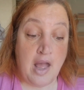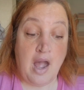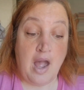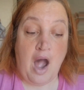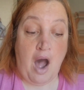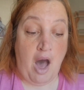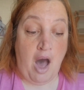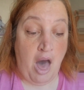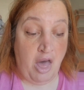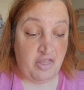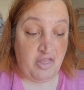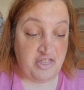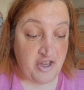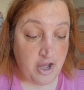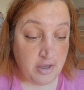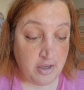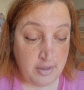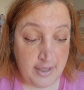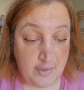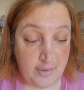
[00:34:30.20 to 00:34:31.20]
Although
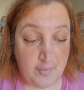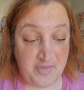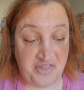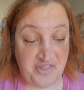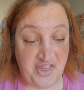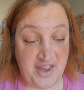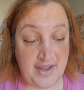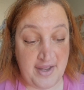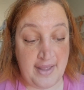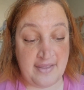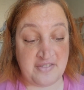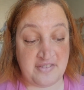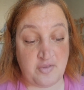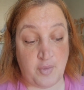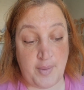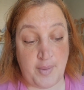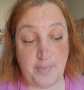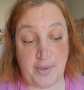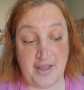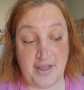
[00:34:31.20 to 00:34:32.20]
liquid thin is a
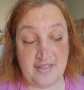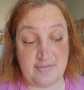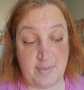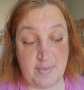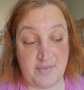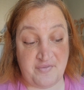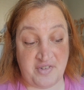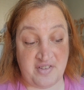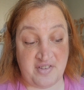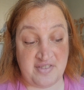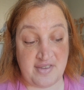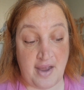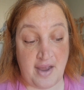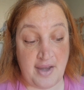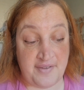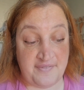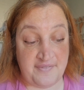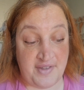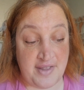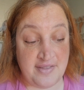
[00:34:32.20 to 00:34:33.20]
replacement for
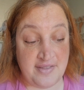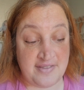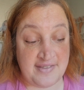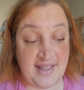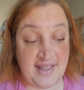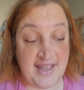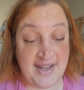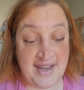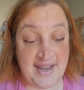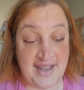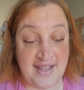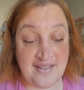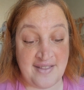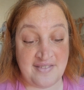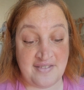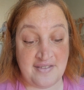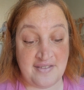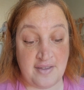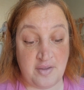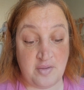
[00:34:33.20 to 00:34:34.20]
solvents, it is
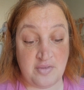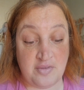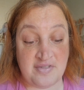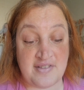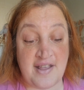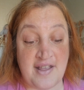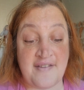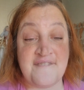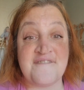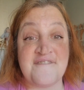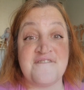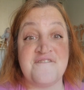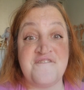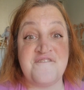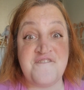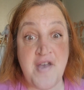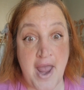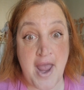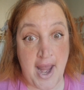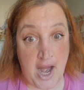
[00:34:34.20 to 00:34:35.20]
used
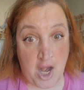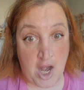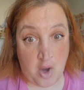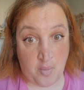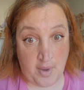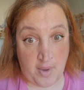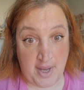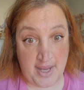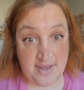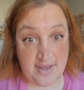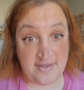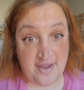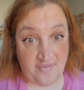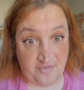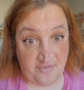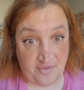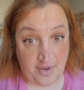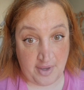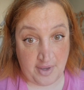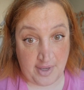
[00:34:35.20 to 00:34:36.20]
very
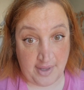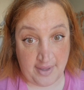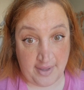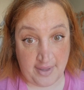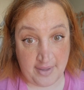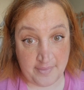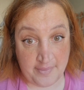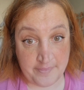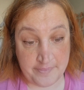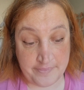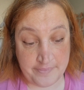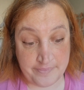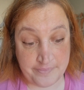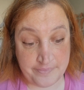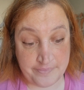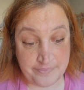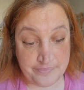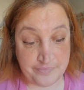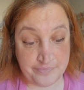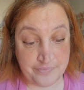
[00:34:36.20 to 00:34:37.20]
differently.
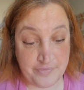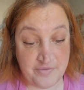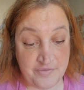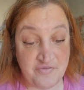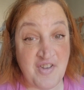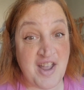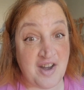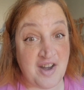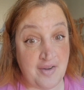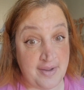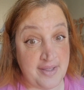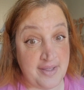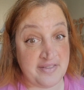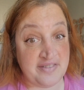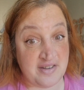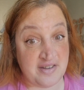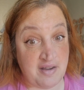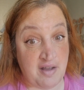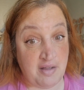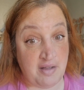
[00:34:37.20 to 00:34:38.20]
Very is
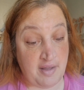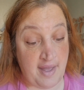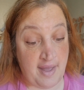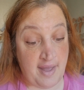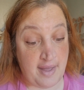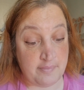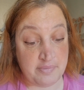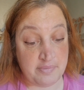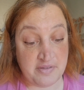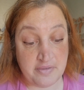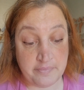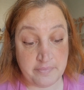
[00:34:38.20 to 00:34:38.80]
in all caps.